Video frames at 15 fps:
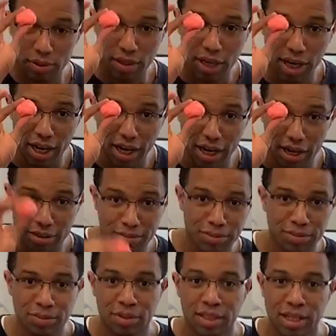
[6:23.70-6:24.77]
Ta-da!
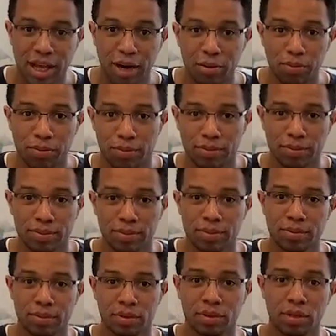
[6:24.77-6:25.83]
Now,
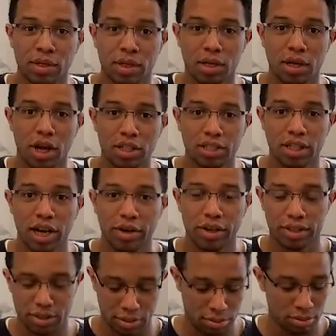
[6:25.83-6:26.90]

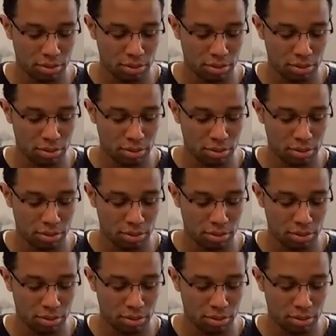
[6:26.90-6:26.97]
cautionaries.